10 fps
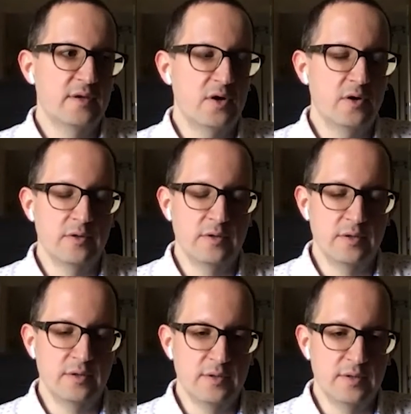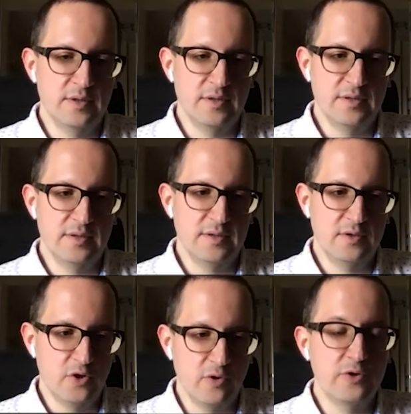on,
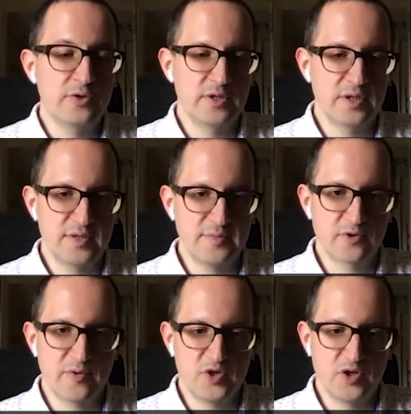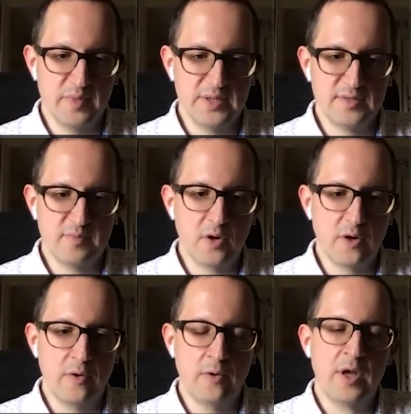using the subscription business
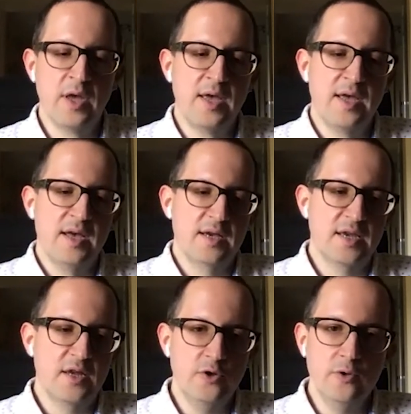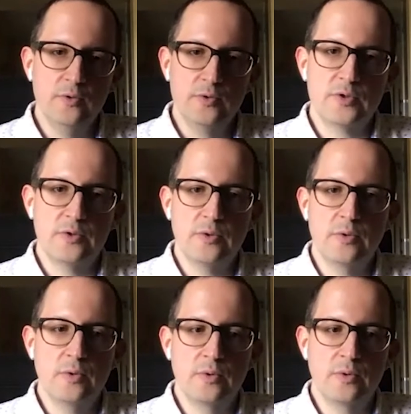model can use
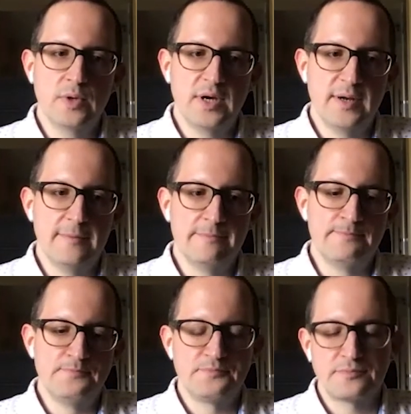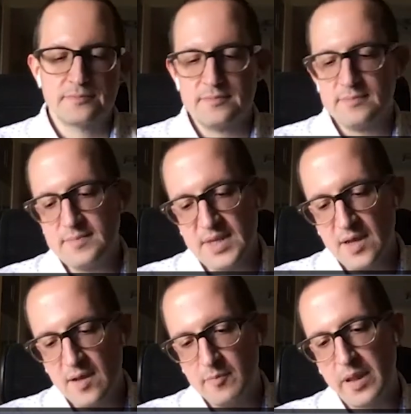to
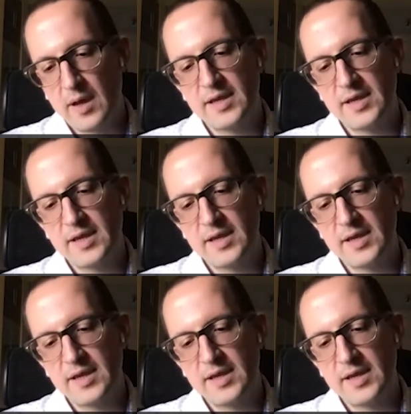plug